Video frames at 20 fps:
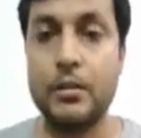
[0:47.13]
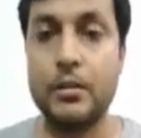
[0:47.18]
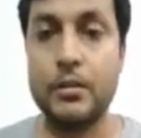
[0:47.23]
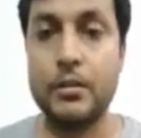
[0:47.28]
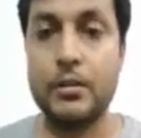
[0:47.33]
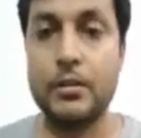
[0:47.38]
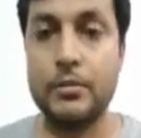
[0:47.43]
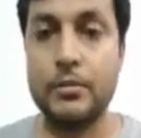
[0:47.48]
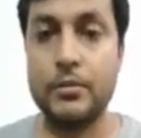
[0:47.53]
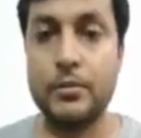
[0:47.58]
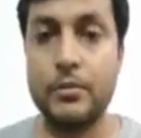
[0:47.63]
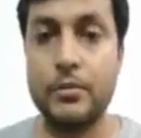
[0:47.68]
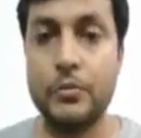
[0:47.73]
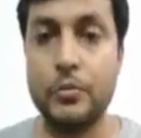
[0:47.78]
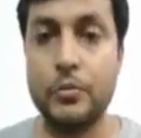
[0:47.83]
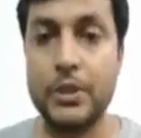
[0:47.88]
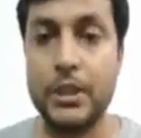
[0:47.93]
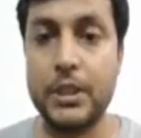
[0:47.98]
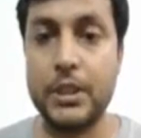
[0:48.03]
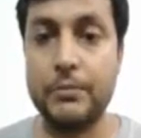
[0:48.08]
So
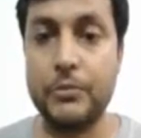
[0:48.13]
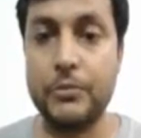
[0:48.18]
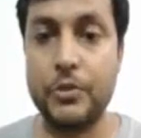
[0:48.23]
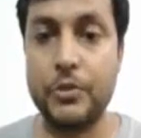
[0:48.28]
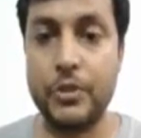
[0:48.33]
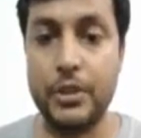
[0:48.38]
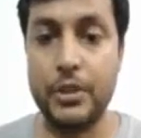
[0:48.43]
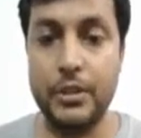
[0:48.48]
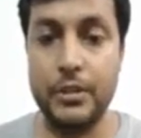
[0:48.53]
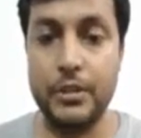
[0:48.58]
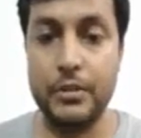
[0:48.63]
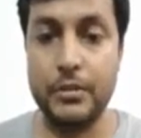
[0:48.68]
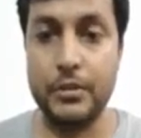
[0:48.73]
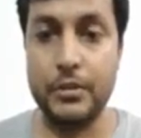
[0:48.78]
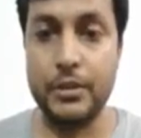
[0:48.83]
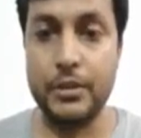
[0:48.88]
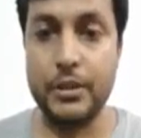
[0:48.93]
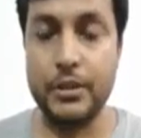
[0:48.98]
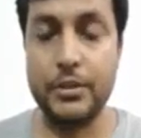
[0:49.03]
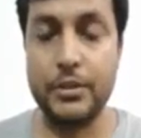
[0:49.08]
what I'm drawing here
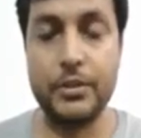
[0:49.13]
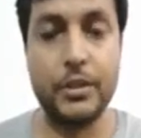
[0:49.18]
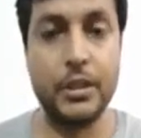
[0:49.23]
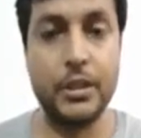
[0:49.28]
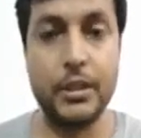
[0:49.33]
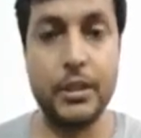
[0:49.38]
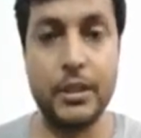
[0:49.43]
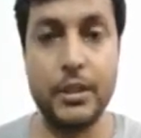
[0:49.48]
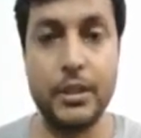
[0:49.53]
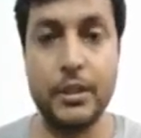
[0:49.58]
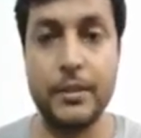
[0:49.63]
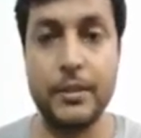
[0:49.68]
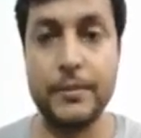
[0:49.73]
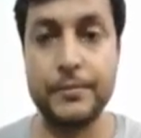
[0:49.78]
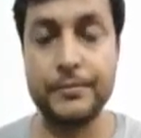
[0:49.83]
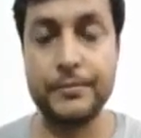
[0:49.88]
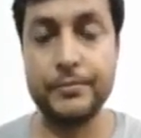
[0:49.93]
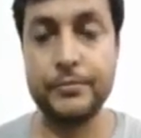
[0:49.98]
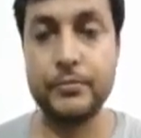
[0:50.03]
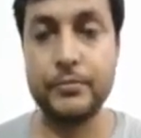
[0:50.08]
is the
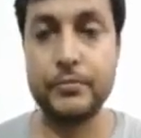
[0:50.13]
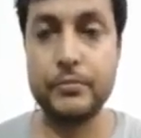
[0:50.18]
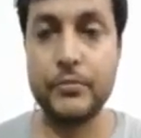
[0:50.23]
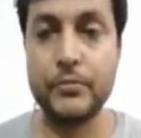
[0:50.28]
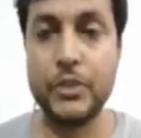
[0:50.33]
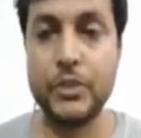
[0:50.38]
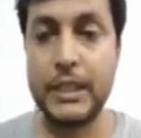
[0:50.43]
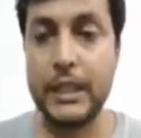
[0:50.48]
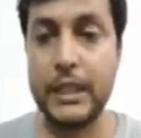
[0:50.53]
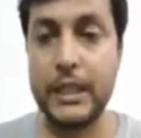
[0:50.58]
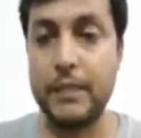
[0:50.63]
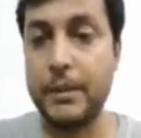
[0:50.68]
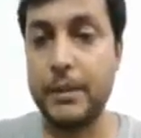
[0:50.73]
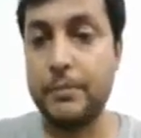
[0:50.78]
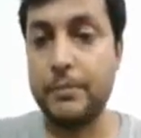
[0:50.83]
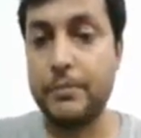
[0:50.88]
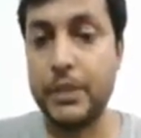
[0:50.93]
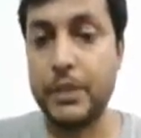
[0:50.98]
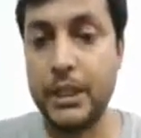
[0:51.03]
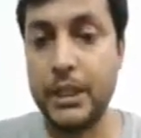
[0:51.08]
cell
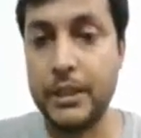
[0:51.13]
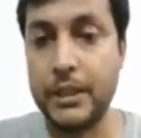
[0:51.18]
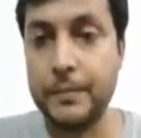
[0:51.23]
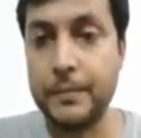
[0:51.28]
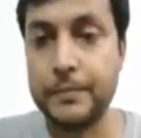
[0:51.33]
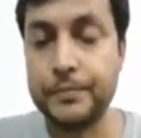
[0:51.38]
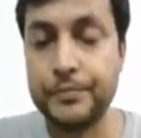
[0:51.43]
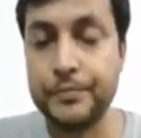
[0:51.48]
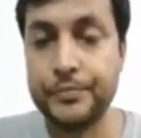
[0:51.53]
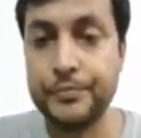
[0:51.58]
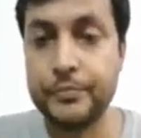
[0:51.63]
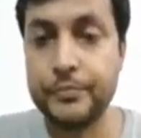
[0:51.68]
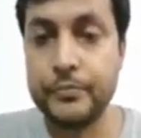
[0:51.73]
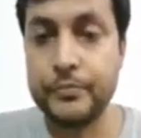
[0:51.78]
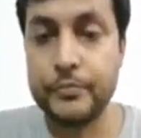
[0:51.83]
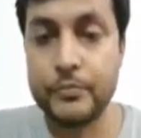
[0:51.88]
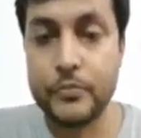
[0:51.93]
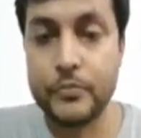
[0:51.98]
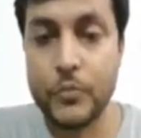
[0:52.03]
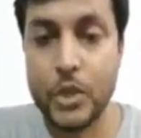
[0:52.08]
membrane
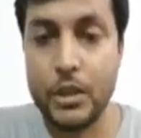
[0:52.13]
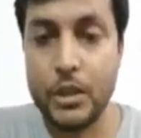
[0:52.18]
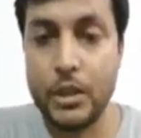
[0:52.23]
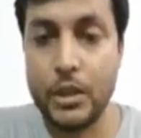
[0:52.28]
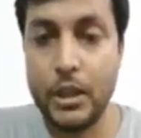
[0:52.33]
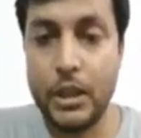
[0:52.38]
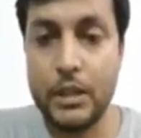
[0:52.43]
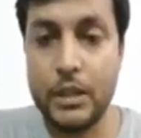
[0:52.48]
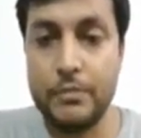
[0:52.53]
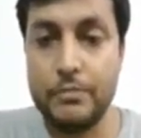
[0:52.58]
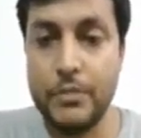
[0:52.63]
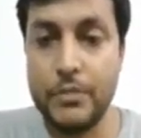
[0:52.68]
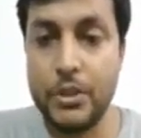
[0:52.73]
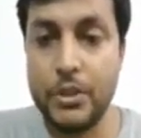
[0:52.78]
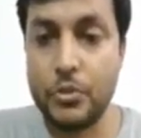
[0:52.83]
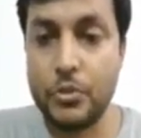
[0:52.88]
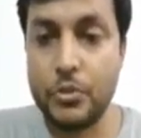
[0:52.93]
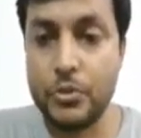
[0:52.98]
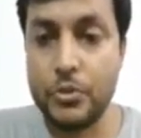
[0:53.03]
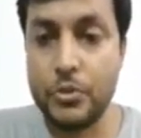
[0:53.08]
and
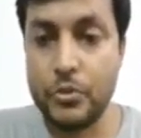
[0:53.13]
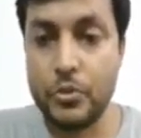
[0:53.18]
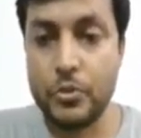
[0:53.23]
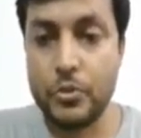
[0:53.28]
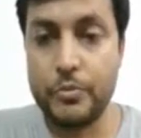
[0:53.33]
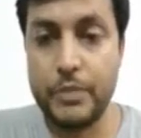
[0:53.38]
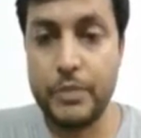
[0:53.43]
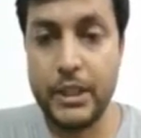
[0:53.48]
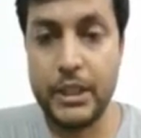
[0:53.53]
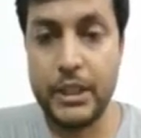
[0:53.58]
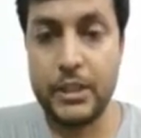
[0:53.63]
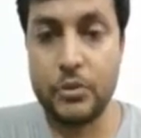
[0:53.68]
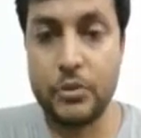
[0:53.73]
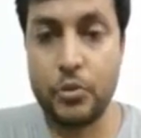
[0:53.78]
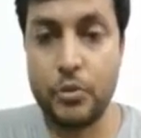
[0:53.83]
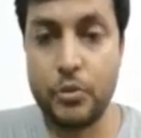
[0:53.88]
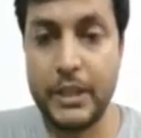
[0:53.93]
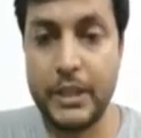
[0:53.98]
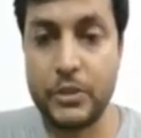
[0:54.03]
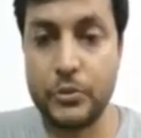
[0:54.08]
mesosome and
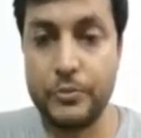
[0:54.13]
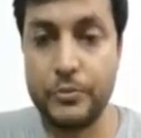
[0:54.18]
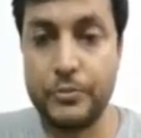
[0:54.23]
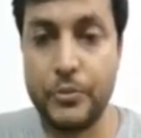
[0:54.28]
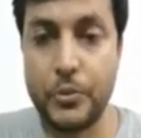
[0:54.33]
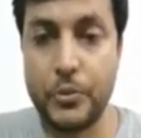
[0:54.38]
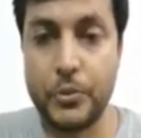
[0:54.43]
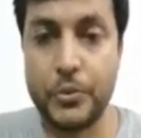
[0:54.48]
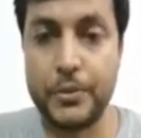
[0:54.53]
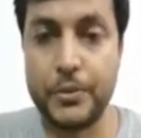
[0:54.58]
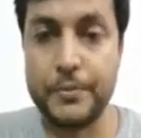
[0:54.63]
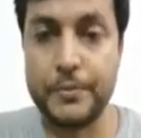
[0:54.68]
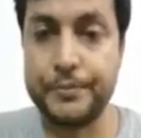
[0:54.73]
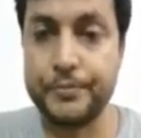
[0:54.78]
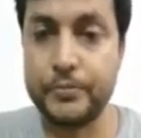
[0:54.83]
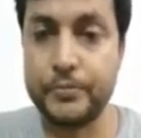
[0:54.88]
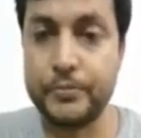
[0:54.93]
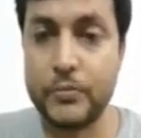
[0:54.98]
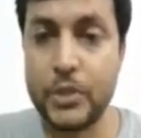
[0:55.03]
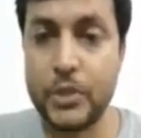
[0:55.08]
chromatophore.
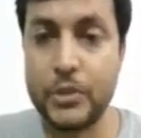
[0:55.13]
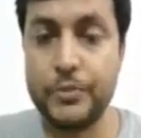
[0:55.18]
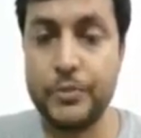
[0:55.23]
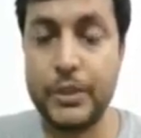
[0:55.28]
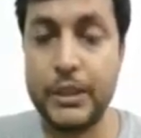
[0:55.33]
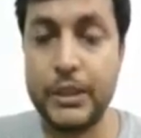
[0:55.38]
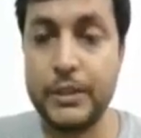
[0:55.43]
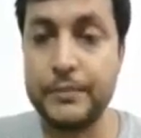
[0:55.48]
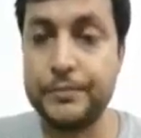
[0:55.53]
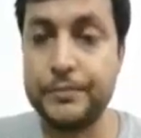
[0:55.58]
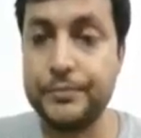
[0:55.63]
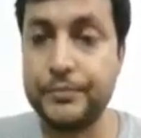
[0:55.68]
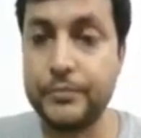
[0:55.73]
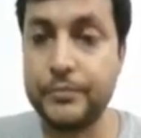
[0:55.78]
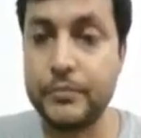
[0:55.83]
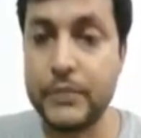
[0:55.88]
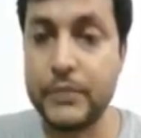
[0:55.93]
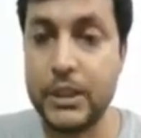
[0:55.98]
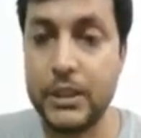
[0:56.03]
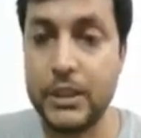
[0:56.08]
Well,
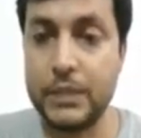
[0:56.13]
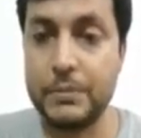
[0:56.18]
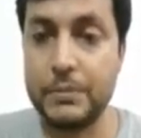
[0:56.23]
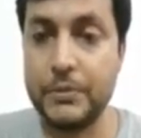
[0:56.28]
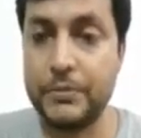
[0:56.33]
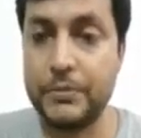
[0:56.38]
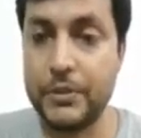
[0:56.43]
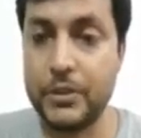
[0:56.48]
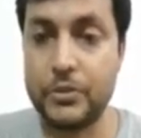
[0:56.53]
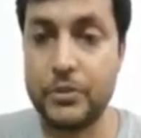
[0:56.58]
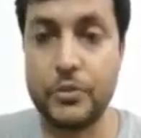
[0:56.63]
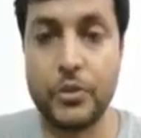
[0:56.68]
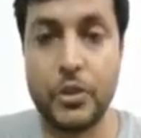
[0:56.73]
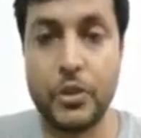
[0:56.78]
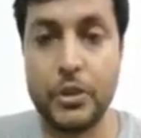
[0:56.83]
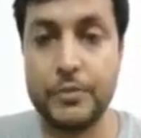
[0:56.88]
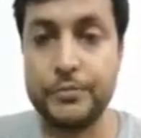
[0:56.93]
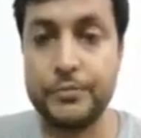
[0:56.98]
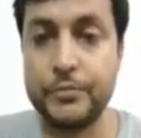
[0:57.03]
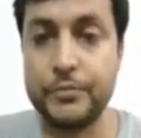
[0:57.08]
let me first
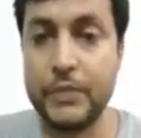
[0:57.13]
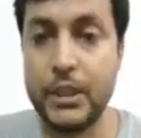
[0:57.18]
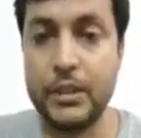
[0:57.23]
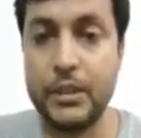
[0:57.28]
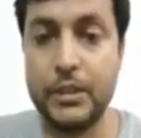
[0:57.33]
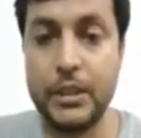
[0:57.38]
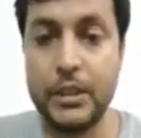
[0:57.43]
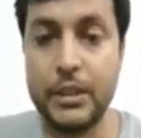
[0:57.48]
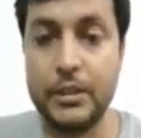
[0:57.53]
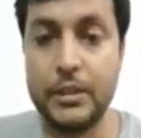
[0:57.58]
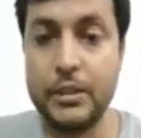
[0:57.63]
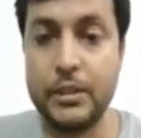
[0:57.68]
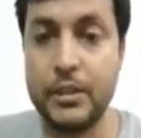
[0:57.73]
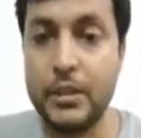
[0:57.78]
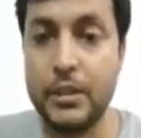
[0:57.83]
draw and then.